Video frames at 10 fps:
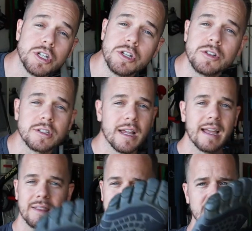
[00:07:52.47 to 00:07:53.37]
shoes
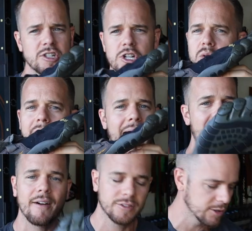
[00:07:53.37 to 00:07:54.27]
like this. You don't
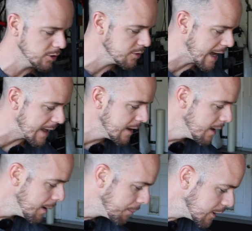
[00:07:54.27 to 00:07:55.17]
have to do that.
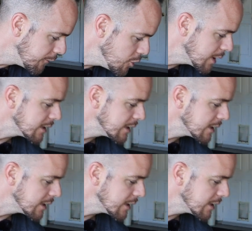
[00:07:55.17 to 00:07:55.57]
But if you